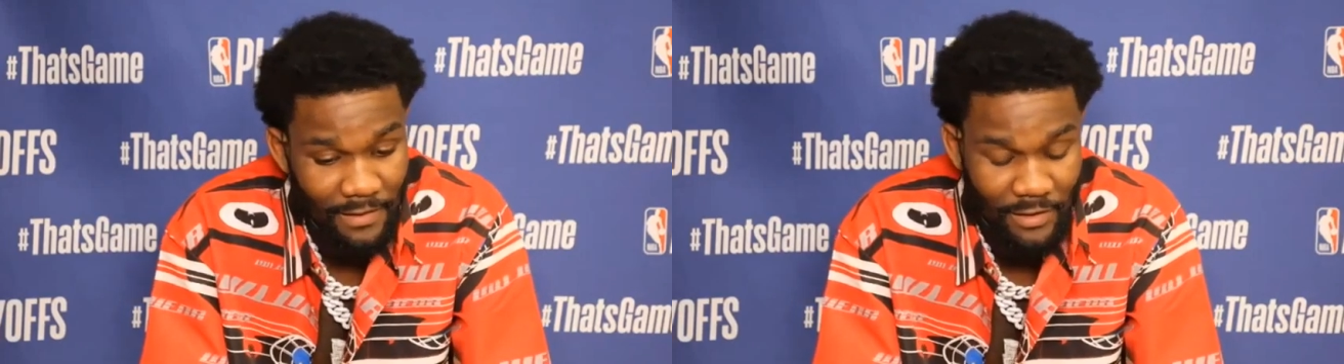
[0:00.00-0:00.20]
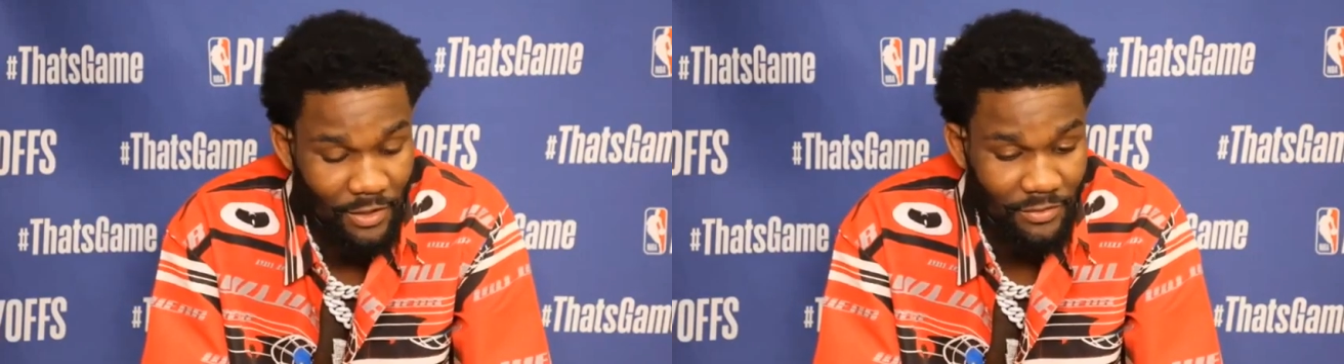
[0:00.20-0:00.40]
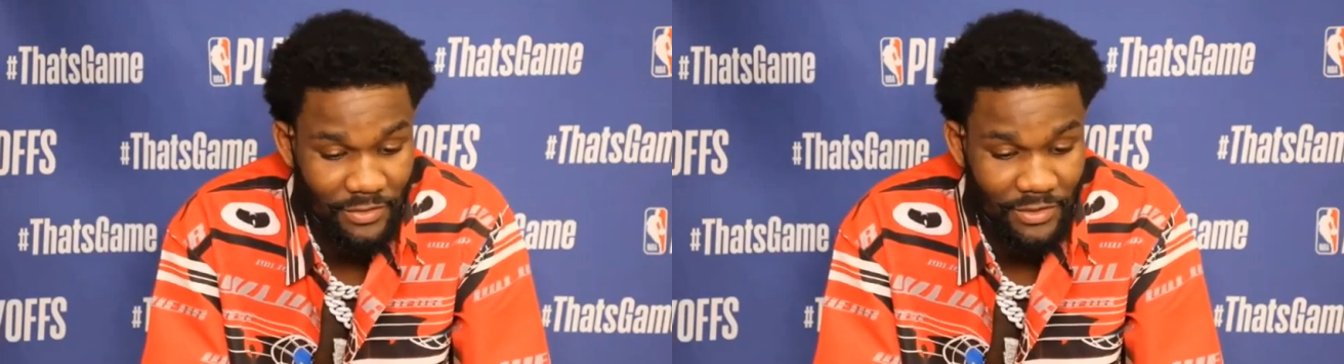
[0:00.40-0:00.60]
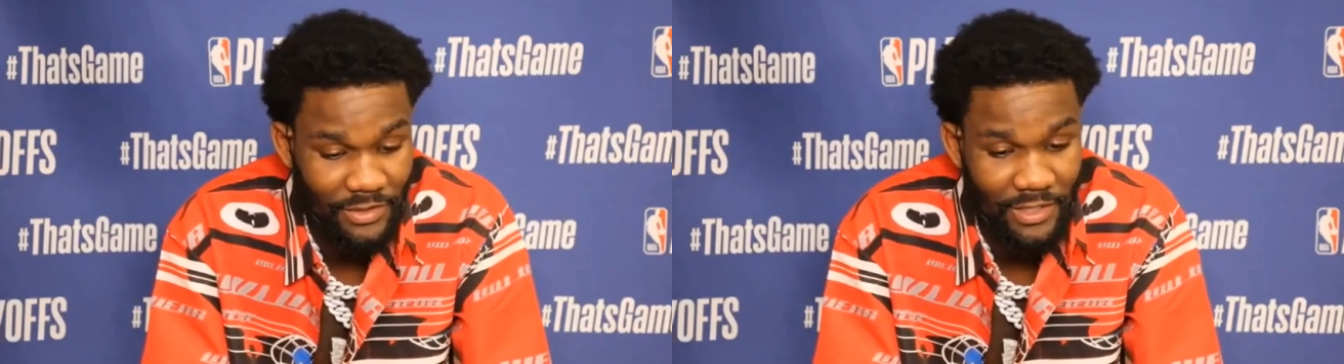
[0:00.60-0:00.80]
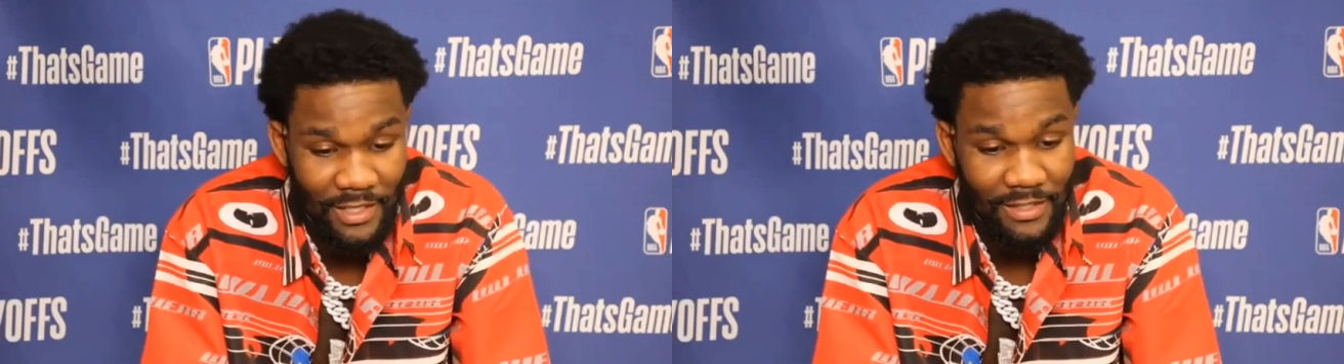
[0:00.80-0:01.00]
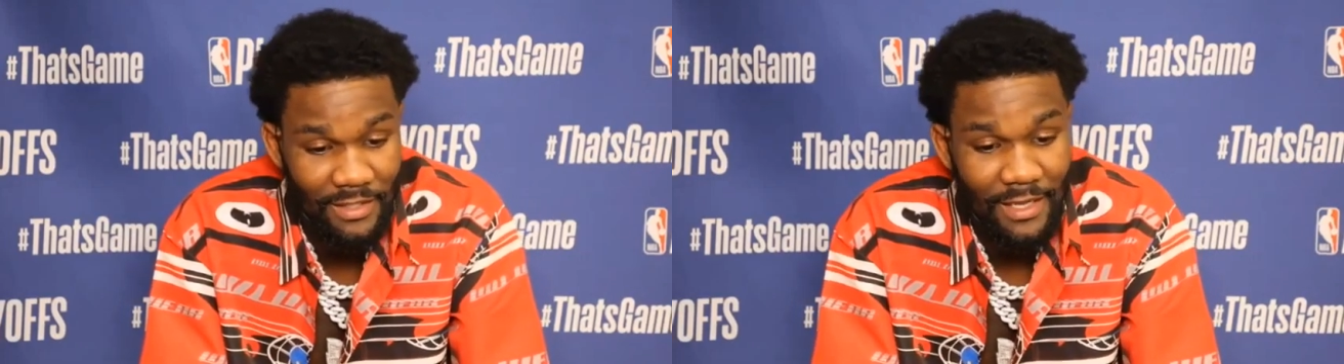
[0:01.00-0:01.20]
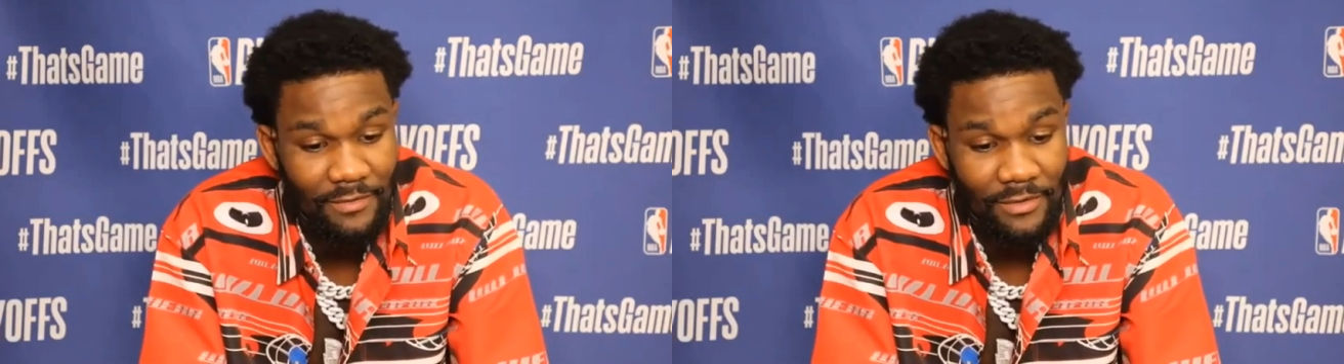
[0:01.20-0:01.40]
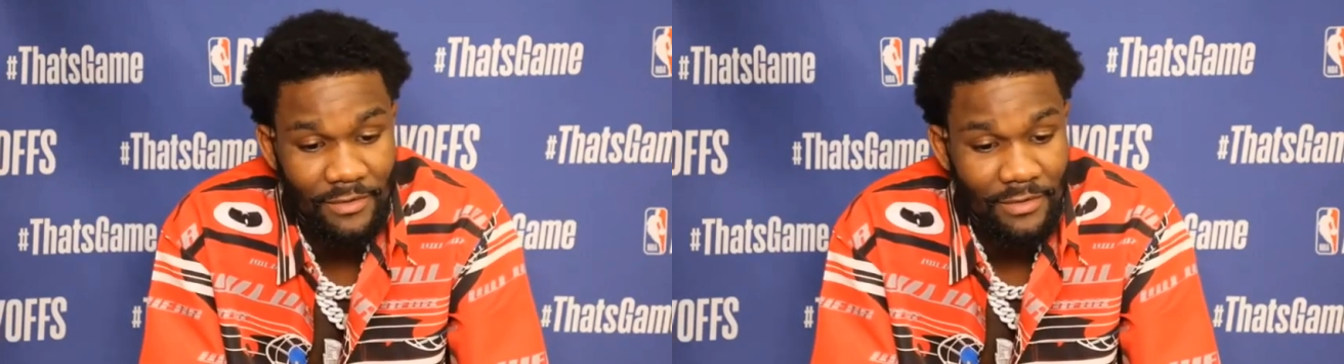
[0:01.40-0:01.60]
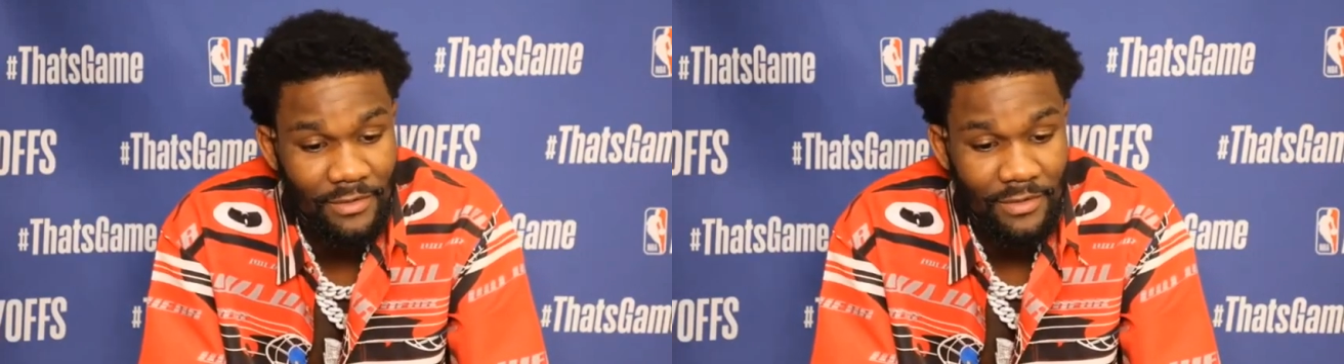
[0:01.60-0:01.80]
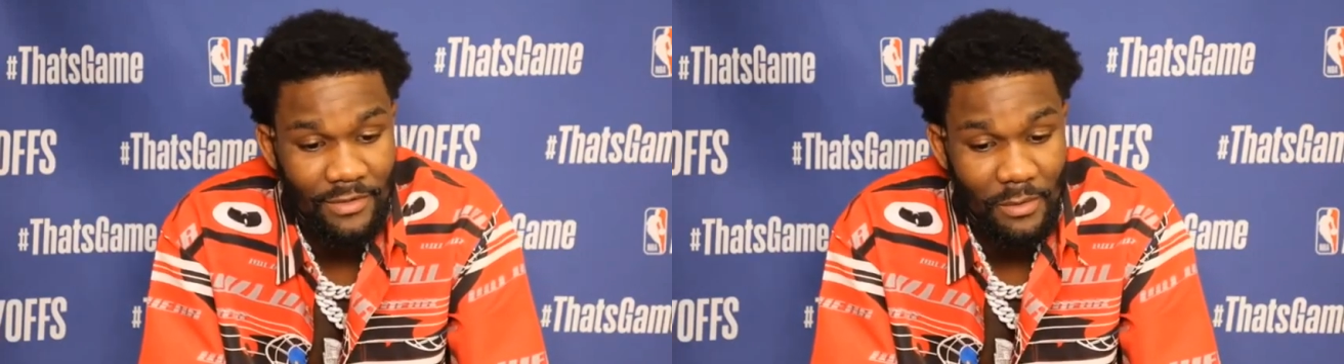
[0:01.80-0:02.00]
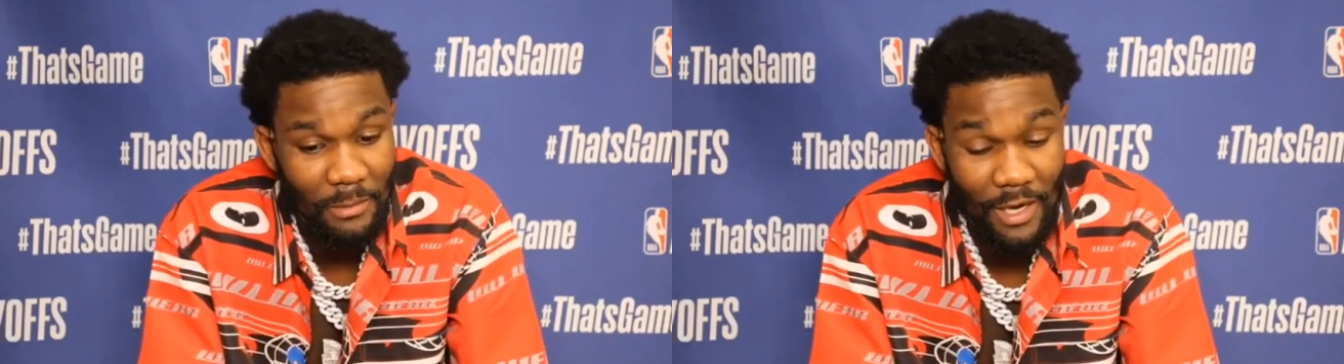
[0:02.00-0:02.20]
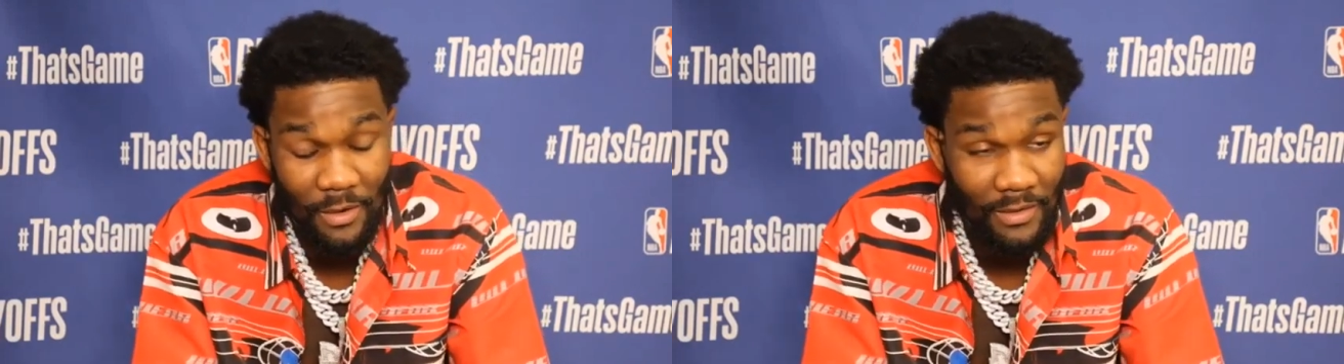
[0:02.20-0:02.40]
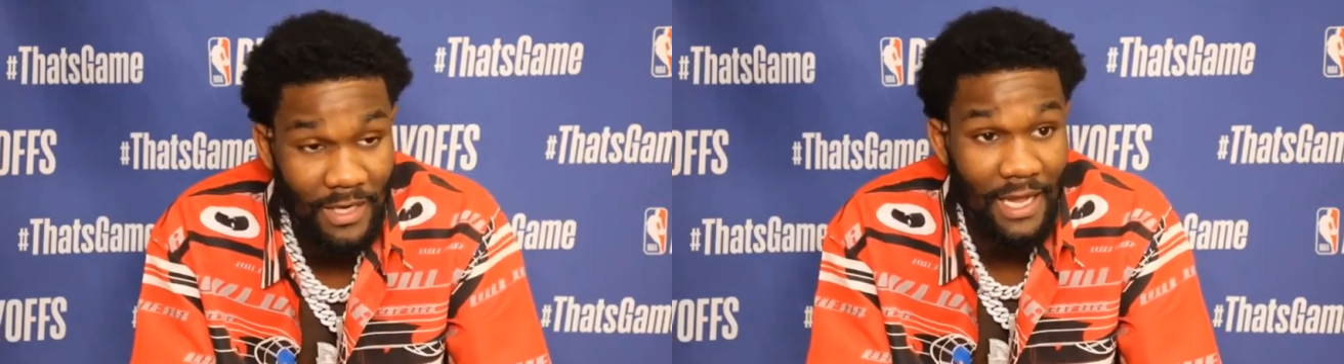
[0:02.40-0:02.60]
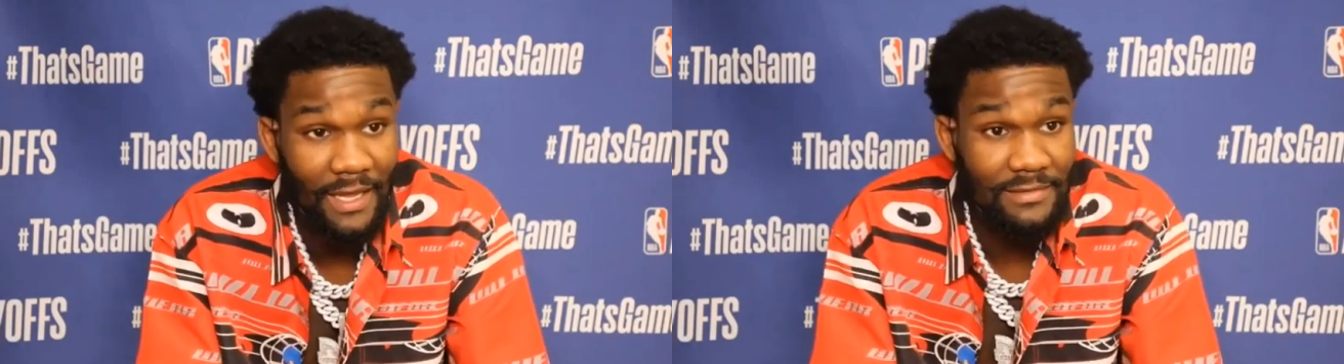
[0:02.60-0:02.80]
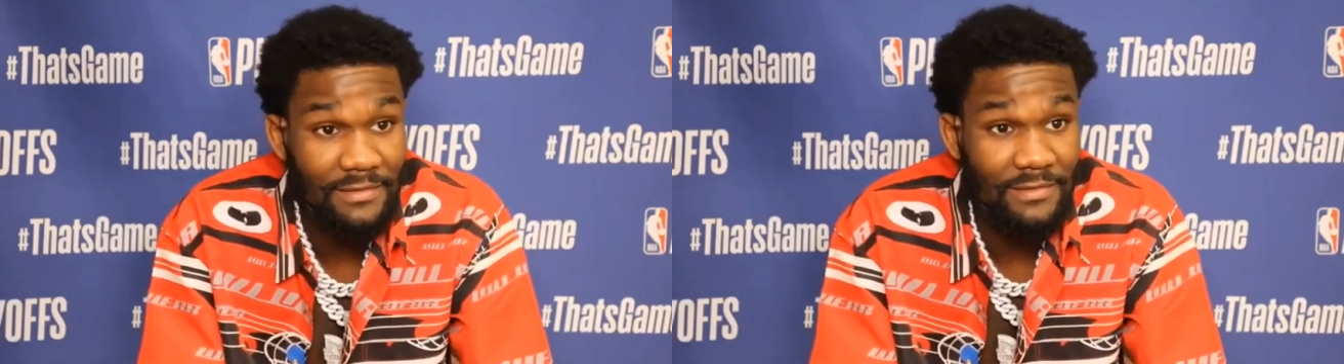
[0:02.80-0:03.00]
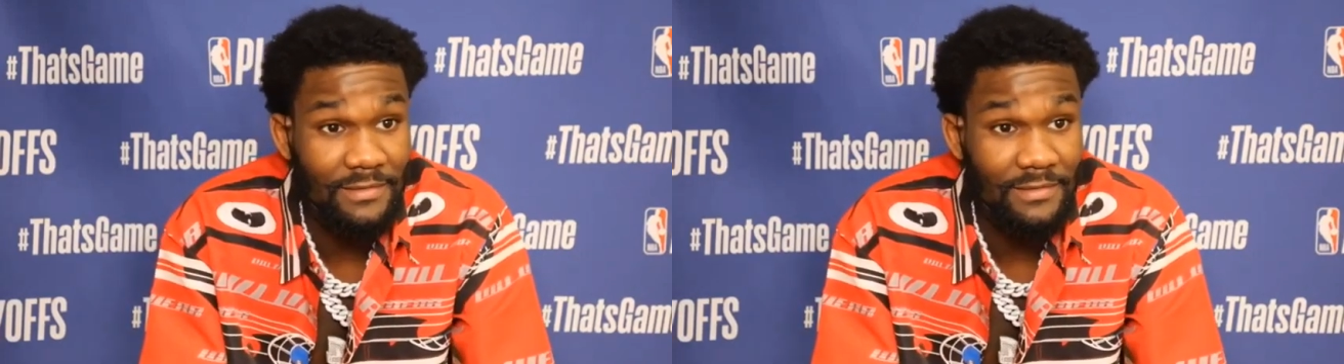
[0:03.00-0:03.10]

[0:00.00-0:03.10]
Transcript: go to another level with my own eyes,